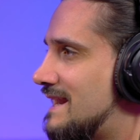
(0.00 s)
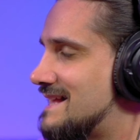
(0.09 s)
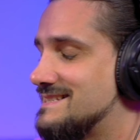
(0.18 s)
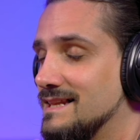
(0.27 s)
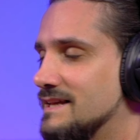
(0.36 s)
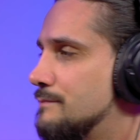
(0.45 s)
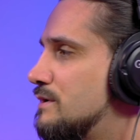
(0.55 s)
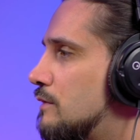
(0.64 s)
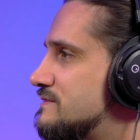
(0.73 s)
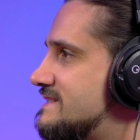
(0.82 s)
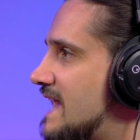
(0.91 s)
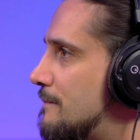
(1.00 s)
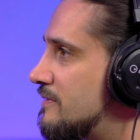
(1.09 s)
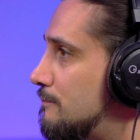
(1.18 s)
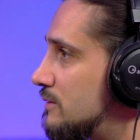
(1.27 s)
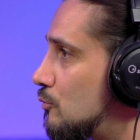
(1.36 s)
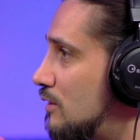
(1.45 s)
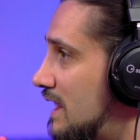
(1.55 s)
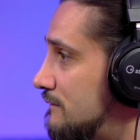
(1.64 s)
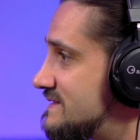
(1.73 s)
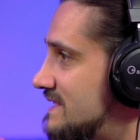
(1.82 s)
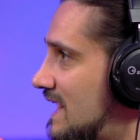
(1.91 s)
adds a little bit of depth, but what
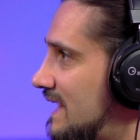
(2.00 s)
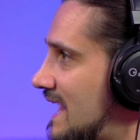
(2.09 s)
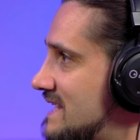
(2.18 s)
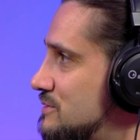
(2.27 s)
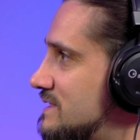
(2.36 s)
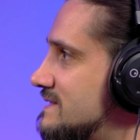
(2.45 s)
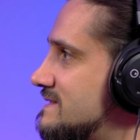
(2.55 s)
I've done, as you can